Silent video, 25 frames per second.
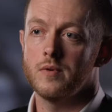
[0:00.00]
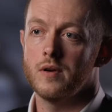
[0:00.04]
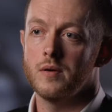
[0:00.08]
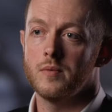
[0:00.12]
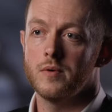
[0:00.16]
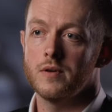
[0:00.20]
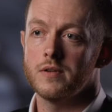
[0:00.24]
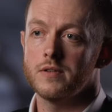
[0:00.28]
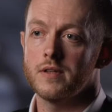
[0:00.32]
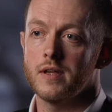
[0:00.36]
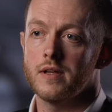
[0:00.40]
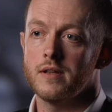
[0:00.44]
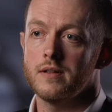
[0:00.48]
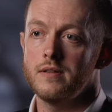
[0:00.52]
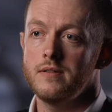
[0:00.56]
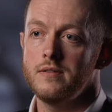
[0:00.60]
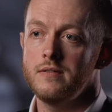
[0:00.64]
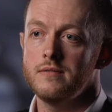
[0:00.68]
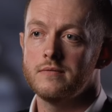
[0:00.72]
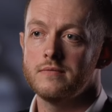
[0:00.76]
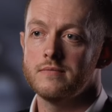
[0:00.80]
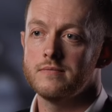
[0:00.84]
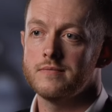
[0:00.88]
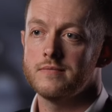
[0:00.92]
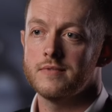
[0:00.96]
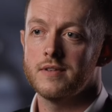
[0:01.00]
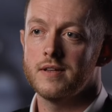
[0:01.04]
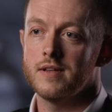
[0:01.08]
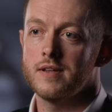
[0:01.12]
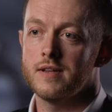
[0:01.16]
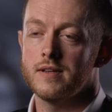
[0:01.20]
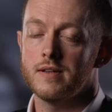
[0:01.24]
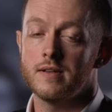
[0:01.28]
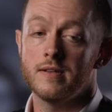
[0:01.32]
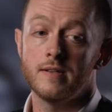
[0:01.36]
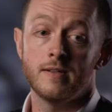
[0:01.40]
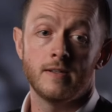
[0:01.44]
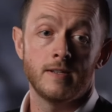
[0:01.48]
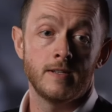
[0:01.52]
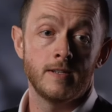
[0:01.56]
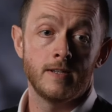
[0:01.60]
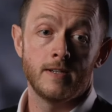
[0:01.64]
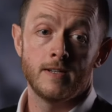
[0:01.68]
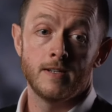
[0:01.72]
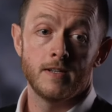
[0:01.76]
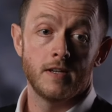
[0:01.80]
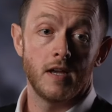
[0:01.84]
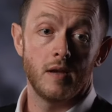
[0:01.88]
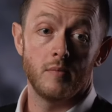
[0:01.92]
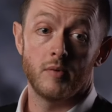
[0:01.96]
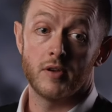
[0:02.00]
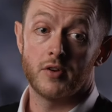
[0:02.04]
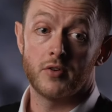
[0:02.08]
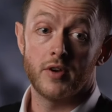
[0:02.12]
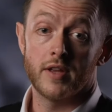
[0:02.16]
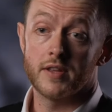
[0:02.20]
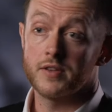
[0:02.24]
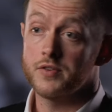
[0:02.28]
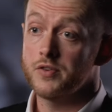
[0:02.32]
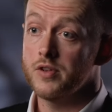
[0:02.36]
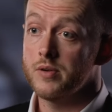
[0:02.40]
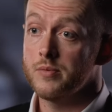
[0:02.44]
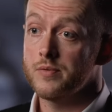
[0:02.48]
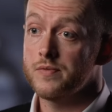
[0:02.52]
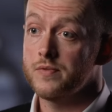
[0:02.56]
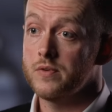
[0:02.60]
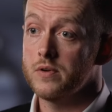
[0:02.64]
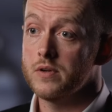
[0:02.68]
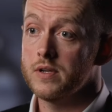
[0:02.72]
a world title. Uh, it'd be great to do it before